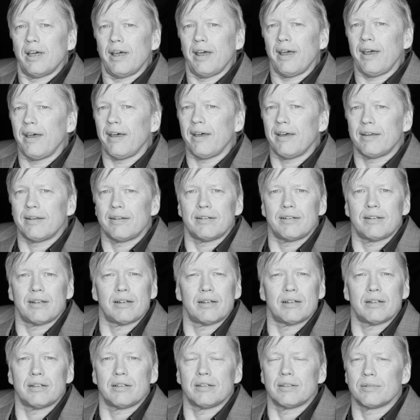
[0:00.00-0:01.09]
and
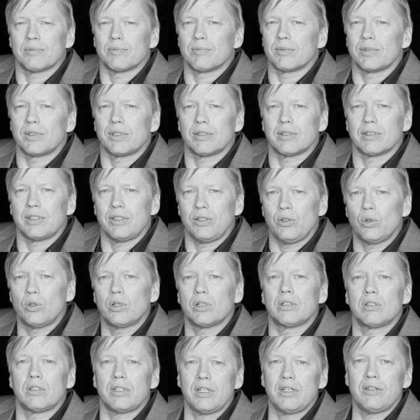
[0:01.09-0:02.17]
you
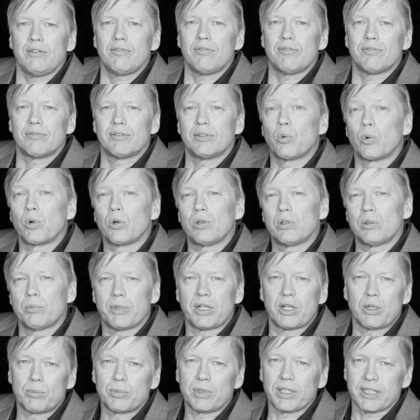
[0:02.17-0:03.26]
can leave the world a
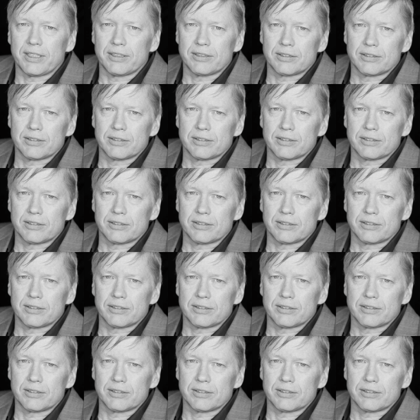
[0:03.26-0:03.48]
better place.